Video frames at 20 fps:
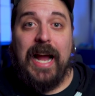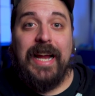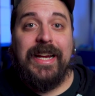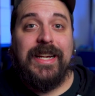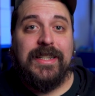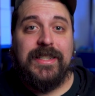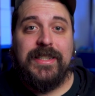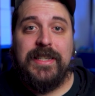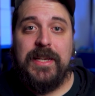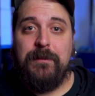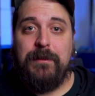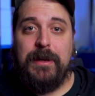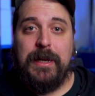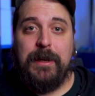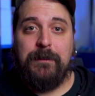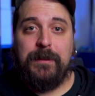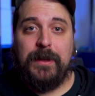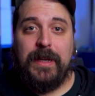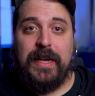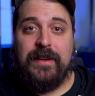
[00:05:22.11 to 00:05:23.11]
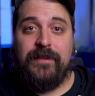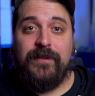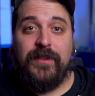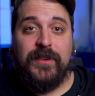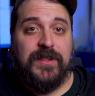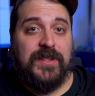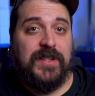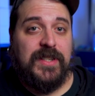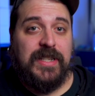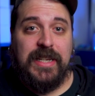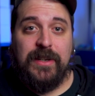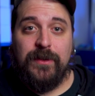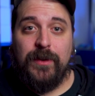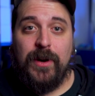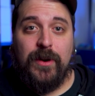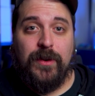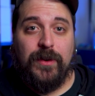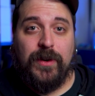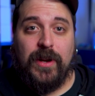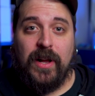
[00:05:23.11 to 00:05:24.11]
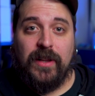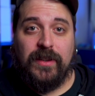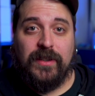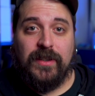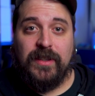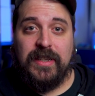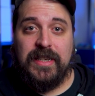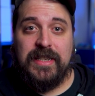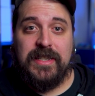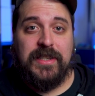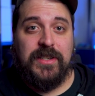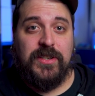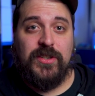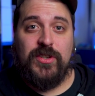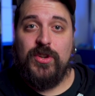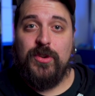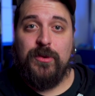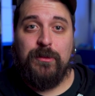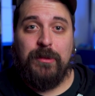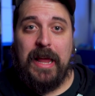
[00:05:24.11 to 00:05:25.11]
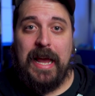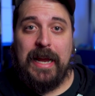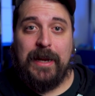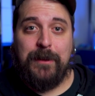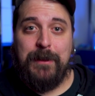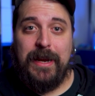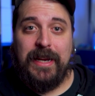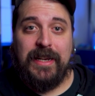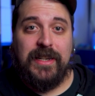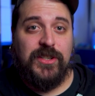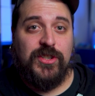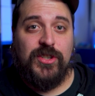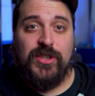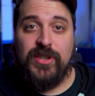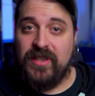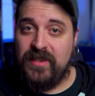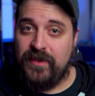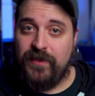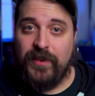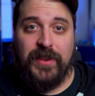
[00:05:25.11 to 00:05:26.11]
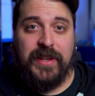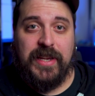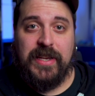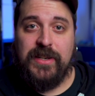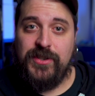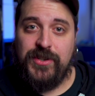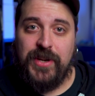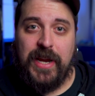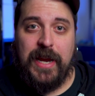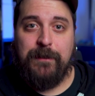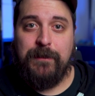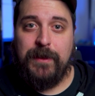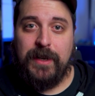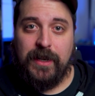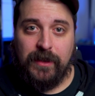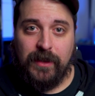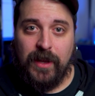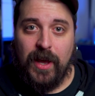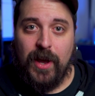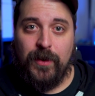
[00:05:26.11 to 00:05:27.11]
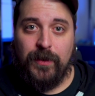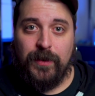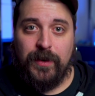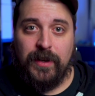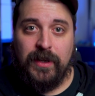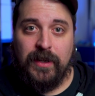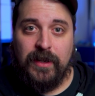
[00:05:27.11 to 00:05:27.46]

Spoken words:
I could see it being played for 0 colorless and 2 black mana just for the enchantment alone.